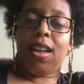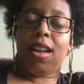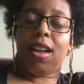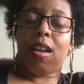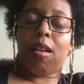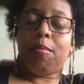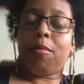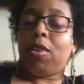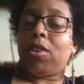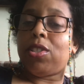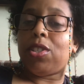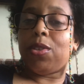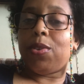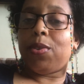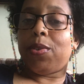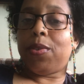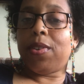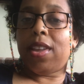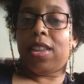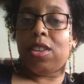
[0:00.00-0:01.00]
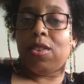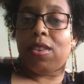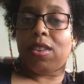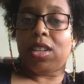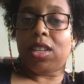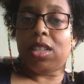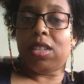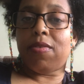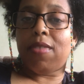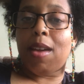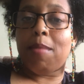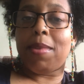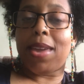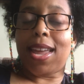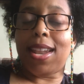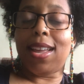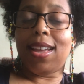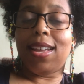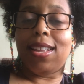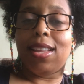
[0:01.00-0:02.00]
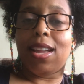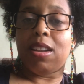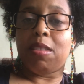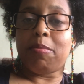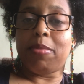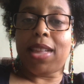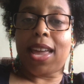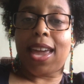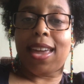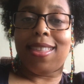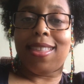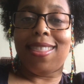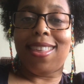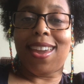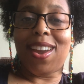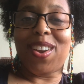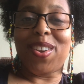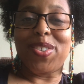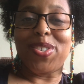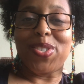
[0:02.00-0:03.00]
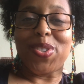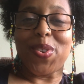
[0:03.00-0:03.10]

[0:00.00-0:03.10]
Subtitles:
Also, you can just find me at Halana Black there.